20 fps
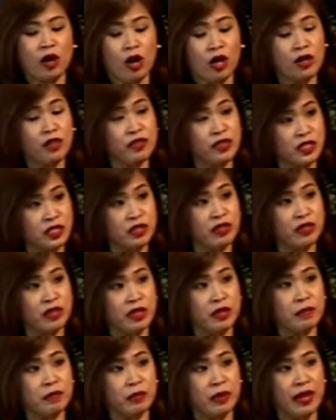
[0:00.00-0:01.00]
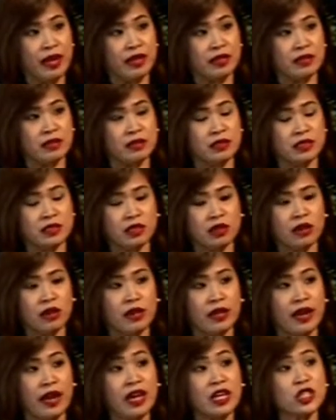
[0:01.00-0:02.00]
All of these three brands
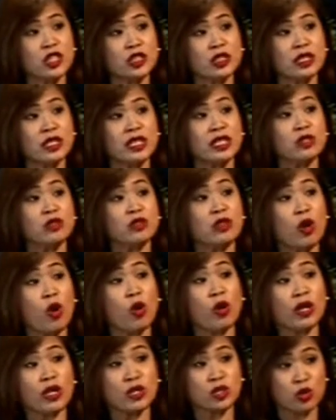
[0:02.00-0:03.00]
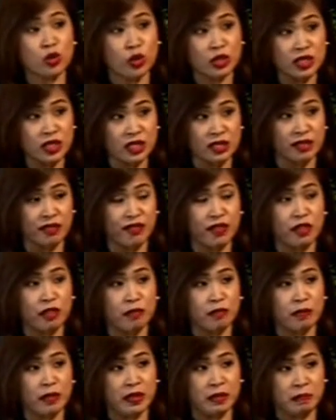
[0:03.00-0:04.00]
are actually into the horizontal
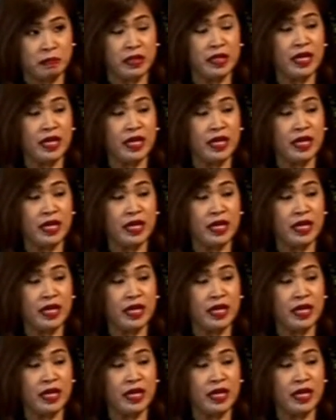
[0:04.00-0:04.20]
development,